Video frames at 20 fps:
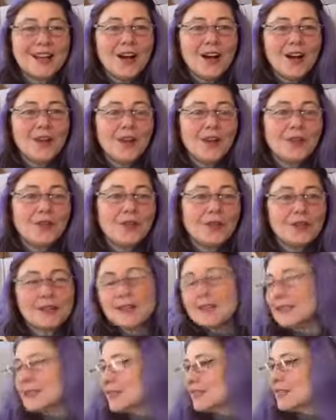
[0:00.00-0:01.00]
over
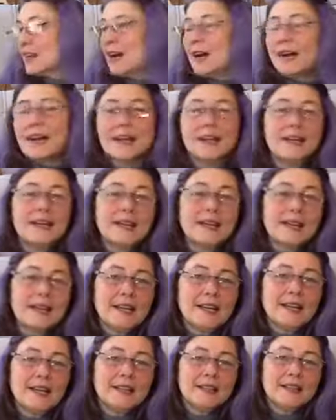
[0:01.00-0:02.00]
to the side.
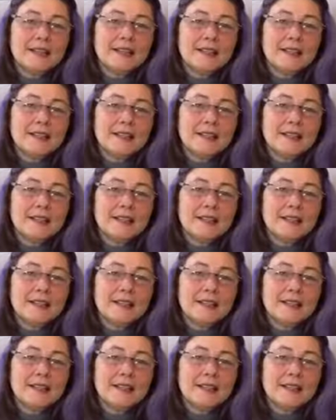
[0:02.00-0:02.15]
And,